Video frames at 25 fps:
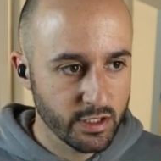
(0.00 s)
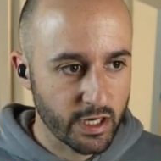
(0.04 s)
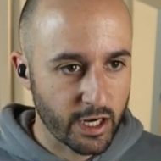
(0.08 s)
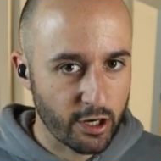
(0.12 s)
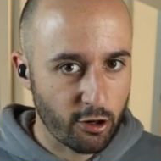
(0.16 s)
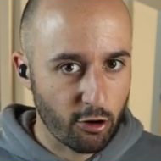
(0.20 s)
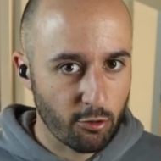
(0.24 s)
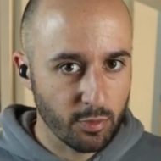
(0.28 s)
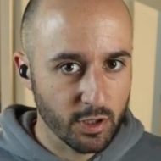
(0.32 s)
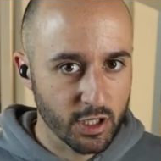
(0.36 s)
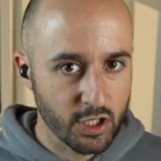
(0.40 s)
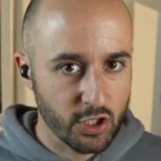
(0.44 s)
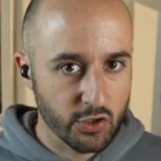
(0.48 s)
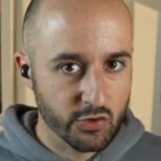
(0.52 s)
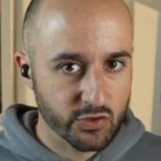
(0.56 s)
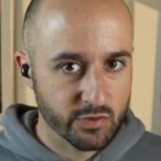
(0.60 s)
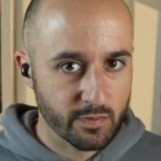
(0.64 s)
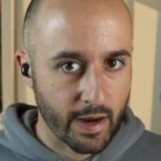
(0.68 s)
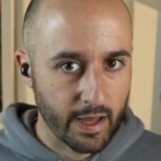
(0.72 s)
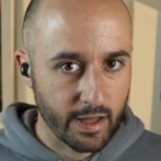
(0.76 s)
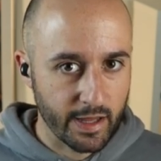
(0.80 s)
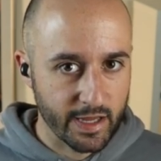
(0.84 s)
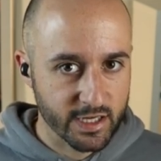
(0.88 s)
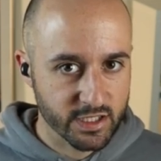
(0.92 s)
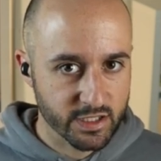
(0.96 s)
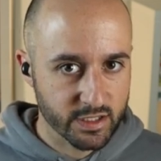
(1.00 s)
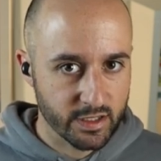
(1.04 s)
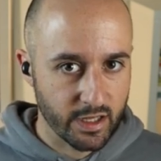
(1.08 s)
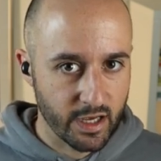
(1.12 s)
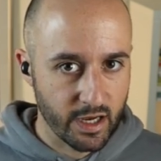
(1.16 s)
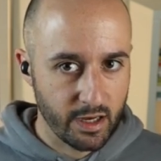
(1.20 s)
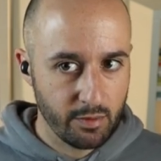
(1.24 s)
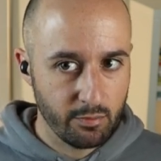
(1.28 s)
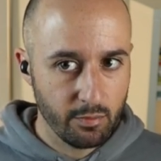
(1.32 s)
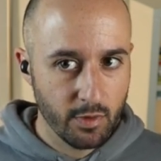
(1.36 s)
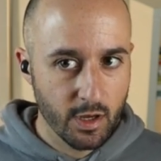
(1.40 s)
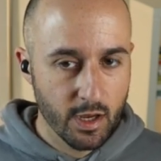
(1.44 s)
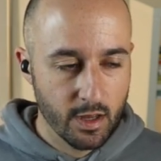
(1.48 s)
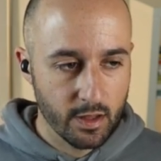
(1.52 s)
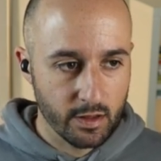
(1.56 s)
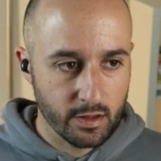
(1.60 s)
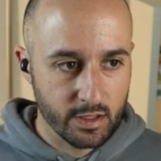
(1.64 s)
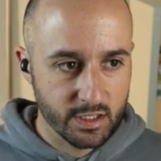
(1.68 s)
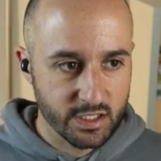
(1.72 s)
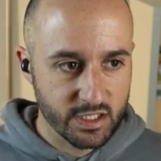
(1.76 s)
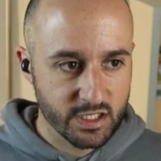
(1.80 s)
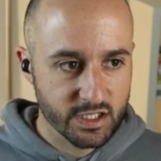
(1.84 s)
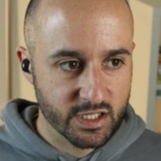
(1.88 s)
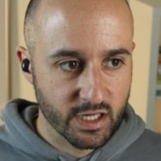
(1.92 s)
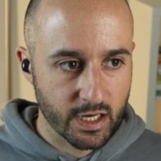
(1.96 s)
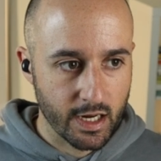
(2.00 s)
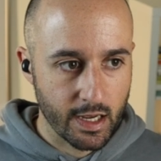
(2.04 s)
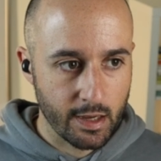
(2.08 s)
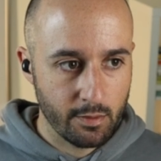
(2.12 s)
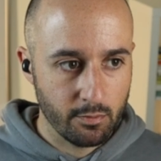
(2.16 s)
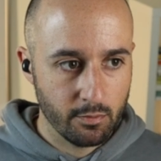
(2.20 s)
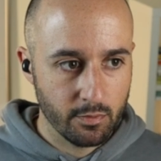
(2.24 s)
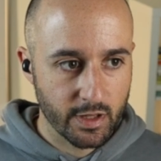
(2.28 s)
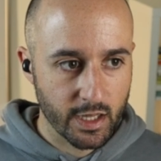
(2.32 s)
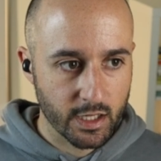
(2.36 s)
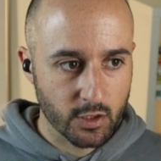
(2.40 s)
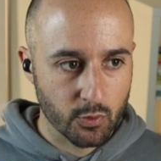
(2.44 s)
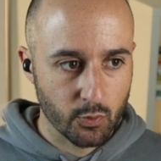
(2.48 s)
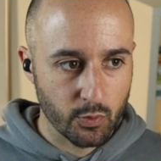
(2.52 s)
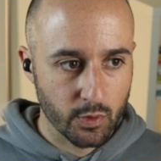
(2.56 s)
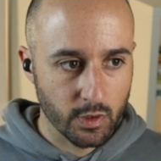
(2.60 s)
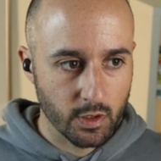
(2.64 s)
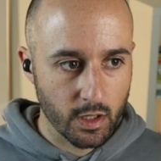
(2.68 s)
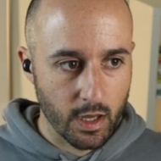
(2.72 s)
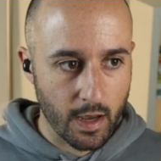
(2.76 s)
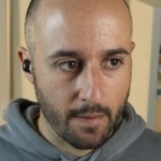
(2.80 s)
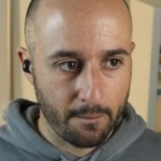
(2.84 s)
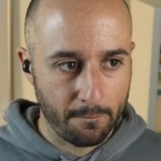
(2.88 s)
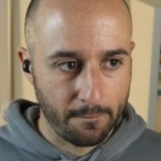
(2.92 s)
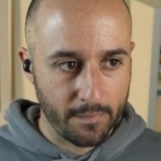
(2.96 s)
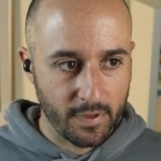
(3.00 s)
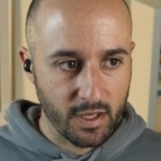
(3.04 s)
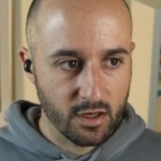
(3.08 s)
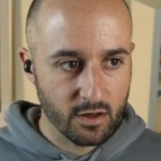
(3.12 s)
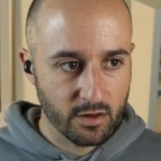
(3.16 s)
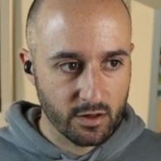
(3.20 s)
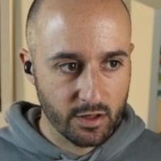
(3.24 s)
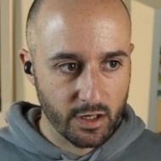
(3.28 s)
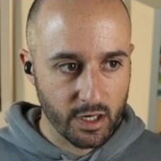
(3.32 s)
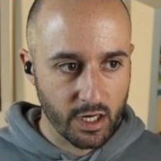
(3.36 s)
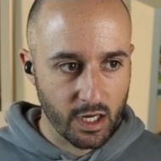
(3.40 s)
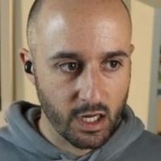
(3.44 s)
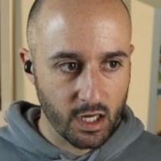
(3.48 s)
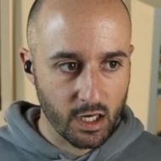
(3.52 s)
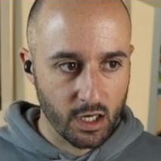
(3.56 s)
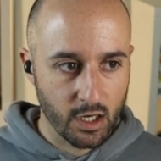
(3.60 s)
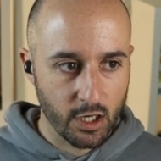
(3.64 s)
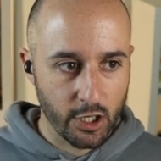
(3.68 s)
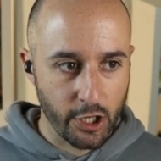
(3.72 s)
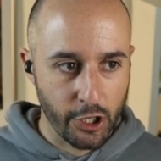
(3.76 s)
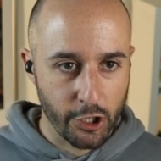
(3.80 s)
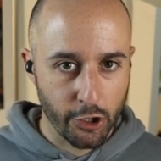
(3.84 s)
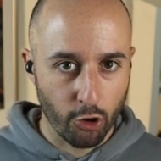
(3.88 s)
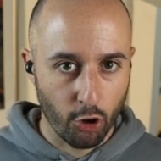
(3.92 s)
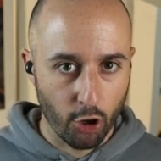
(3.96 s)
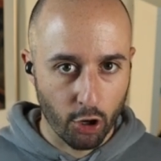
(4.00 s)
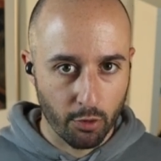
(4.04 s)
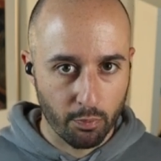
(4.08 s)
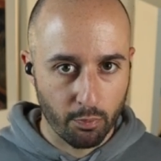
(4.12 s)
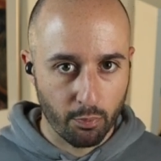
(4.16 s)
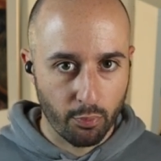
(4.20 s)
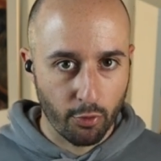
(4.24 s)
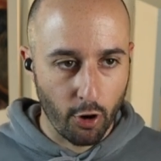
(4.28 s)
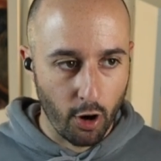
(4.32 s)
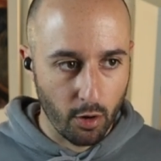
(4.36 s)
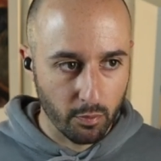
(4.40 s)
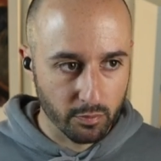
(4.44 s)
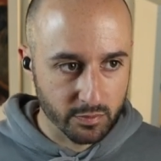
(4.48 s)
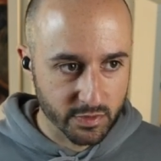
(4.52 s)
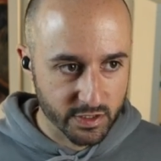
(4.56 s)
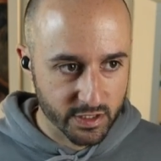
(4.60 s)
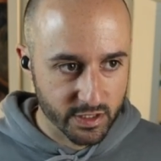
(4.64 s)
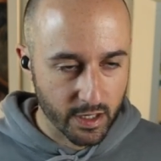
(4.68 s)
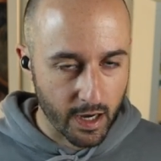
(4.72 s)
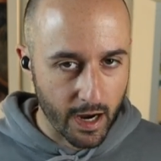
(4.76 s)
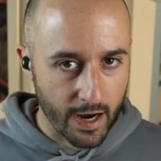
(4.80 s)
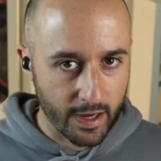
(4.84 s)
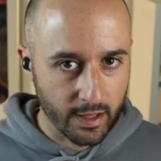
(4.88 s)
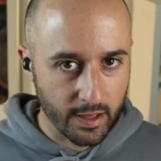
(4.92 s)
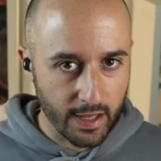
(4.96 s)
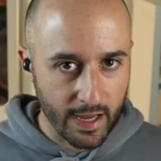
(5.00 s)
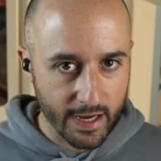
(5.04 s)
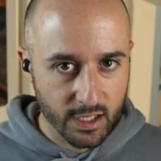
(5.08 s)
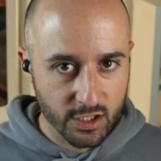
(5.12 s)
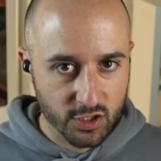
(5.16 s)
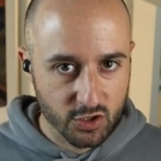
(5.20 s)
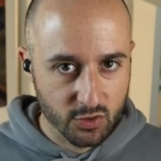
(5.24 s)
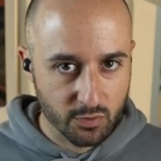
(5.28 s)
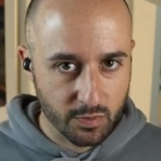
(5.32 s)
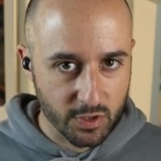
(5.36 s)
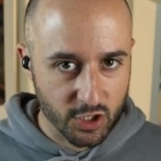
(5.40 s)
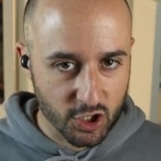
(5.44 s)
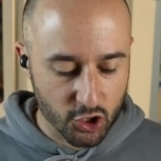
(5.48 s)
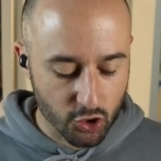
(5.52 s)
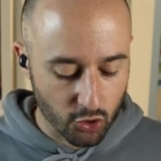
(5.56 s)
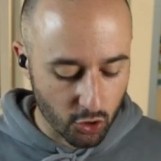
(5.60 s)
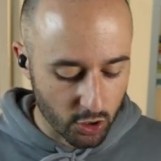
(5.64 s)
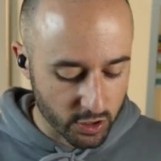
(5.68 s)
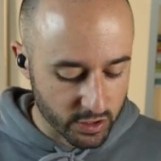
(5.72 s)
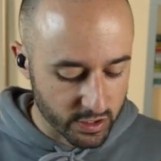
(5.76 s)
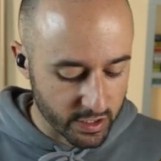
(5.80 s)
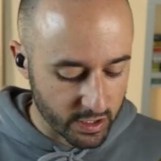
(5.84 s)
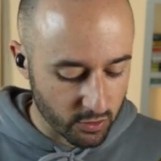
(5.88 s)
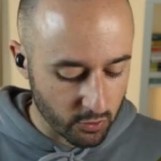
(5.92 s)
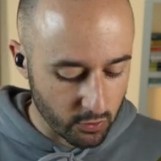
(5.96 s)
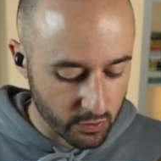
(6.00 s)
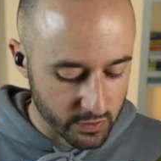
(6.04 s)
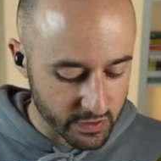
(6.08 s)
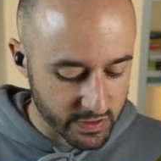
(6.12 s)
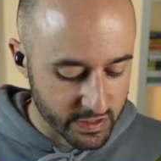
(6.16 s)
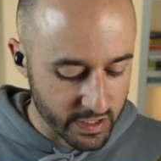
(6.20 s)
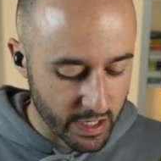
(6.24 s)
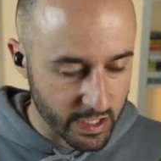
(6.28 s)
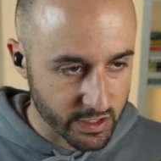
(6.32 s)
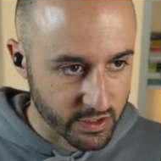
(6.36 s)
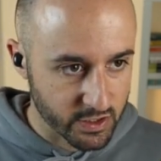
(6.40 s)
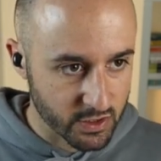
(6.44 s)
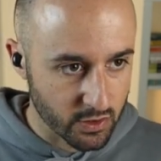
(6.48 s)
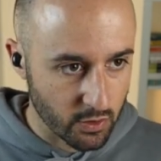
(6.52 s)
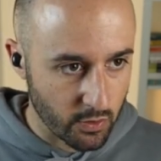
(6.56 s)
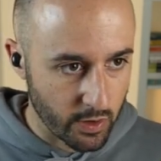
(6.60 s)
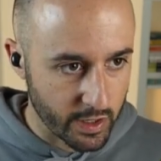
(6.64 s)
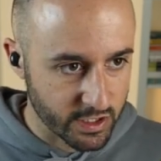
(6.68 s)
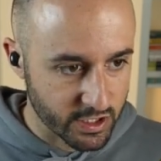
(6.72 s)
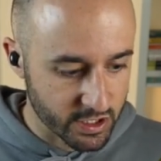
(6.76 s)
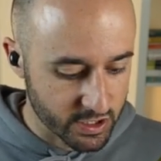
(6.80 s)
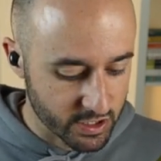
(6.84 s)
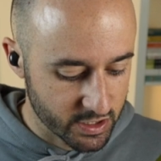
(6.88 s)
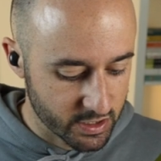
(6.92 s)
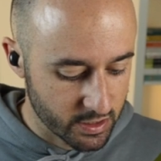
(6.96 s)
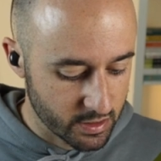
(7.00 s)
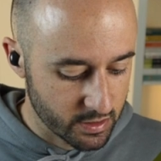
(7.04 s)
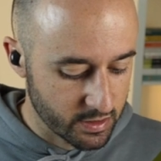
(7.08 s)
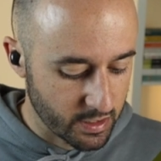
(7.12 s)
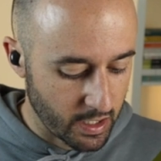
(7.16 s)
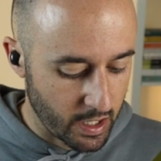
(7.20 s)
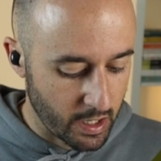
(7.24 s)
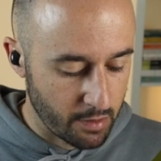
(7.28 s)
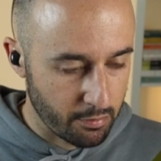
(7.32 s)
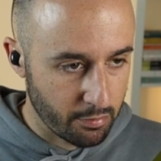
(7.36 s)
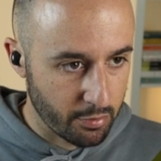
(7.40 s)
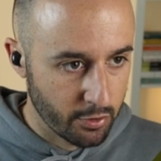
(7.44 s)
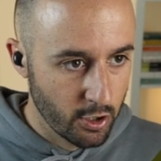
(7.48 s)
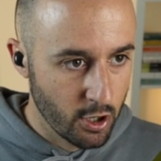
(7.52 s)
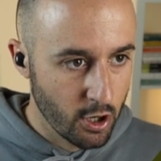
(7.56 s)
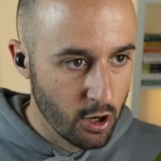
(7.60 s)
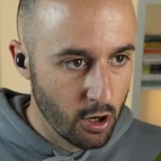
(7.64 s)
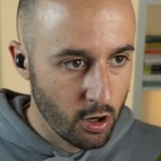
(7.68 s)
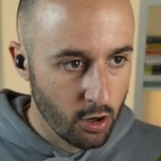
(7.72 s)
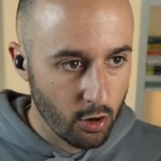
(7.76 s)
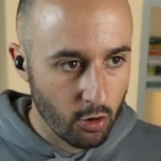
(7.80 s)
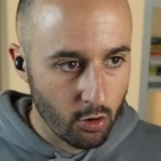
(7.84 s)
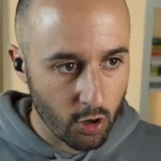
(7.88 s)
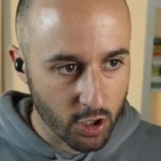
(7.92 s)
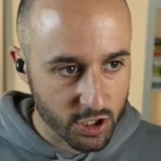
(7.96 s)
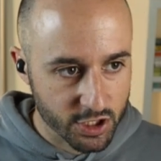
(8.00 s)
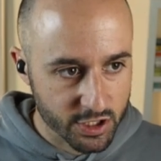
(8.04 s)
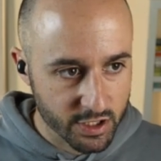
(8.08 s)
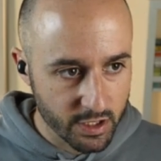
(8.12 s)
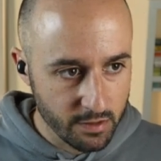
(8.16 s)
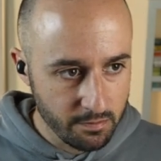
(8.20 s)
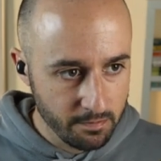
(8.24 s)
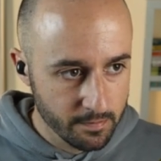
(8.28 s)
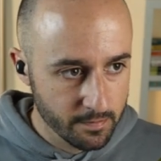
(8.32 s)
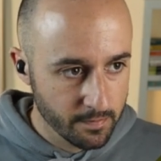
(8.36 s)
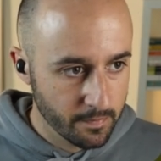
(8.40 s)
I normally use my last name. This is the name that will appear in your prompt. I like it to be short and concise, so I just type Costa.